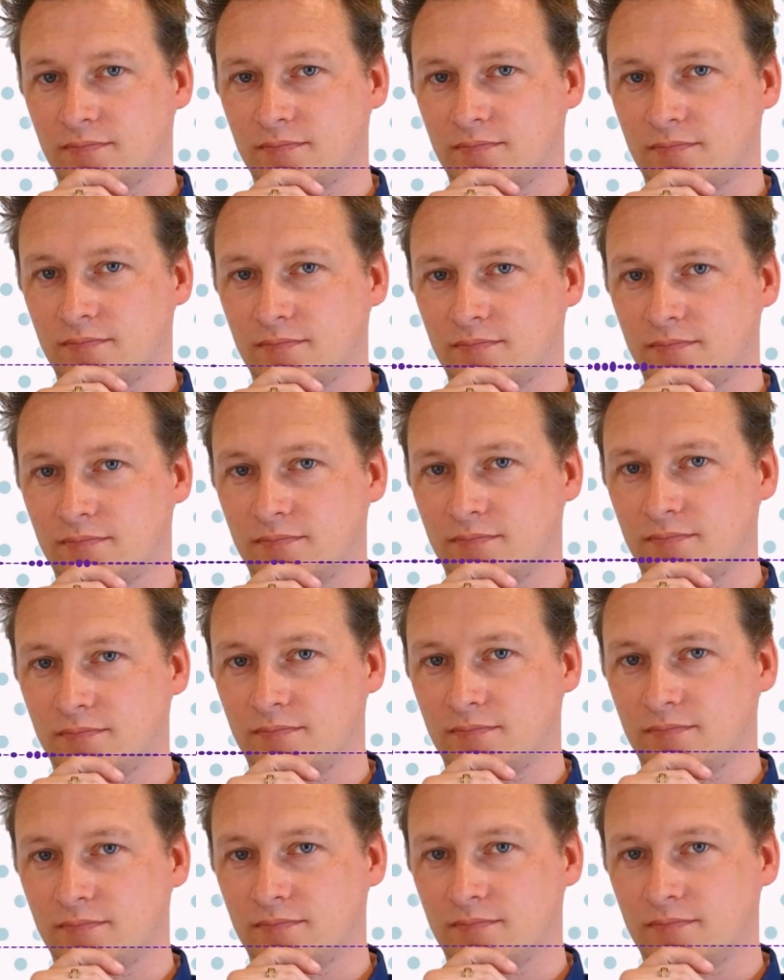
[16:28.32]

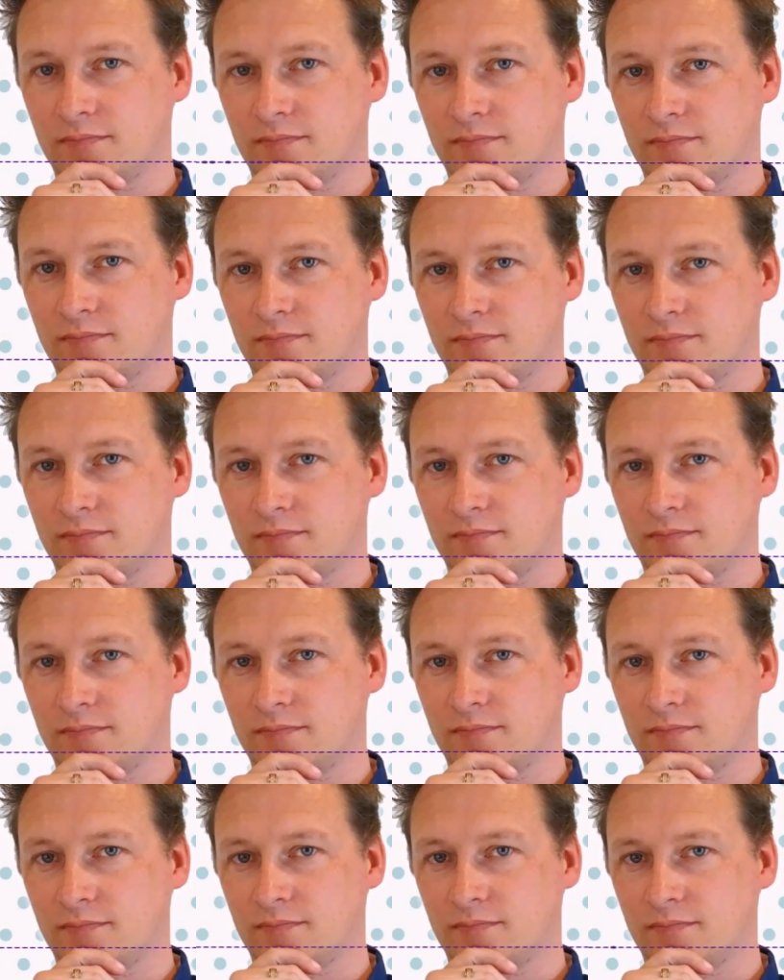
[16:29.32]
aware of the
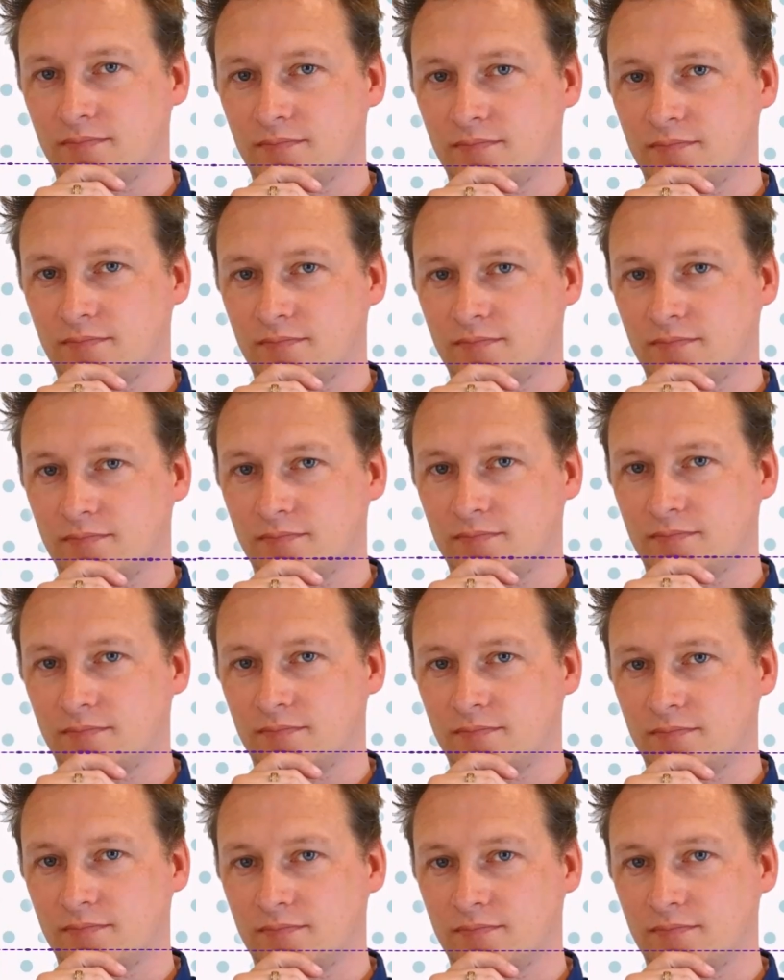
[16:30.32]
warmth of the
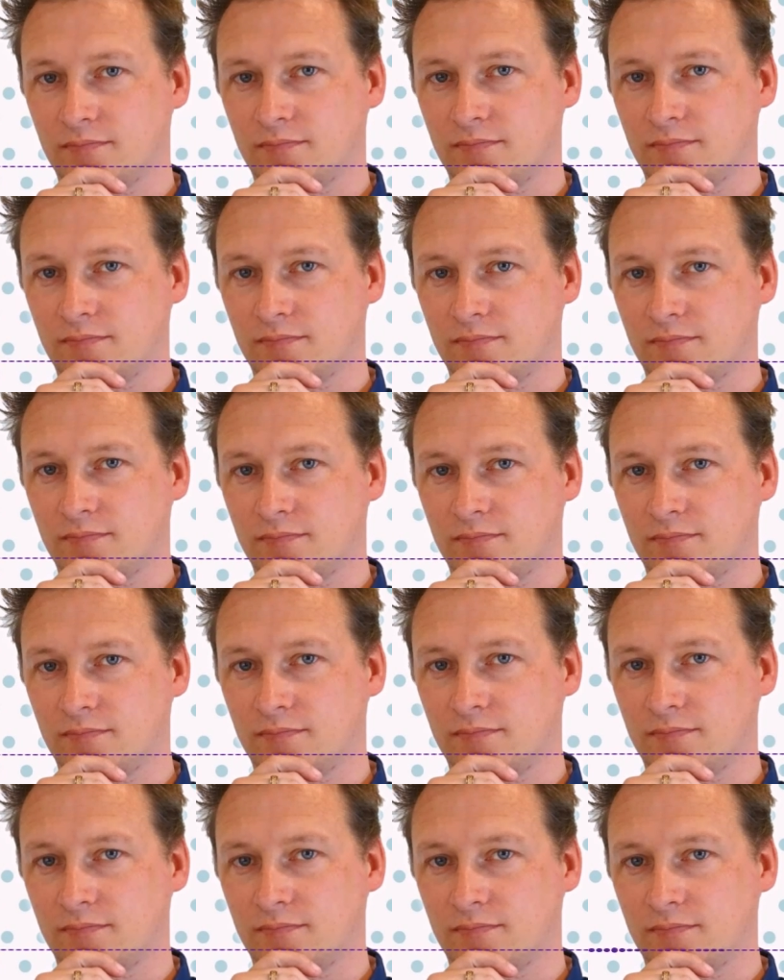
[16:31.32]
air,
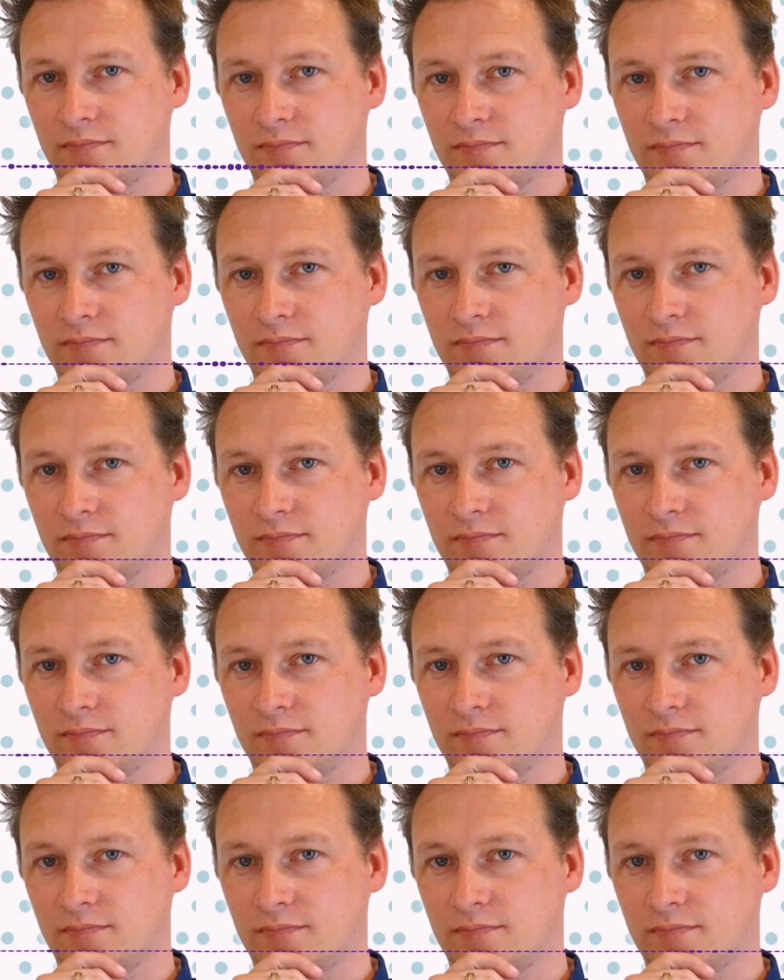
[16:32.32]
the dryness
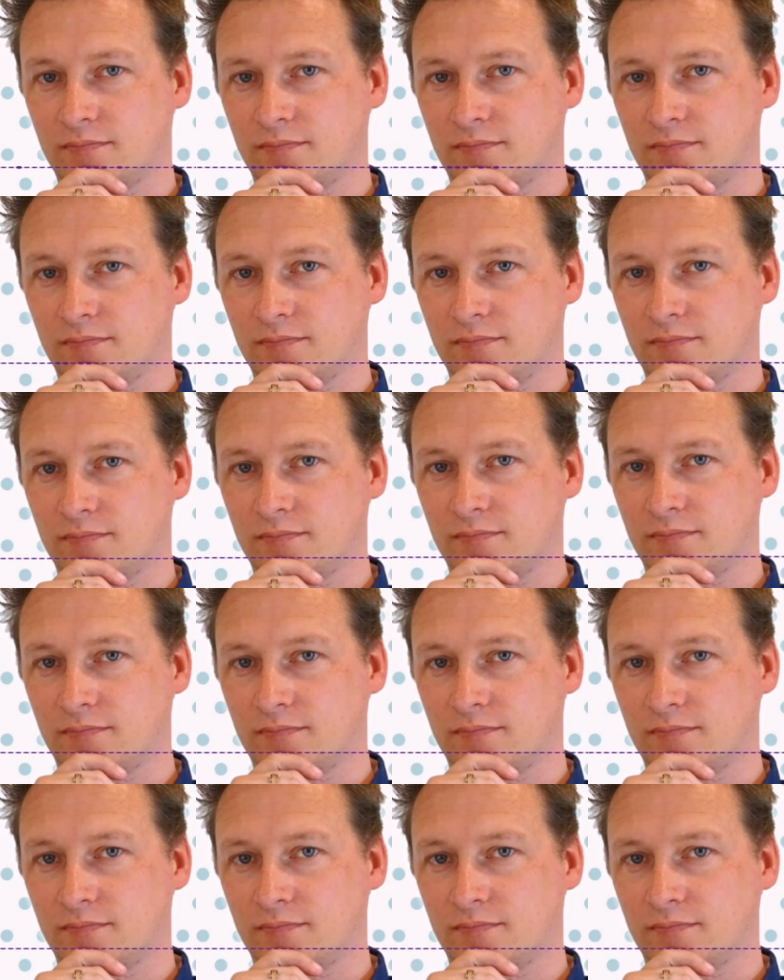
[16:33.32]
of the air,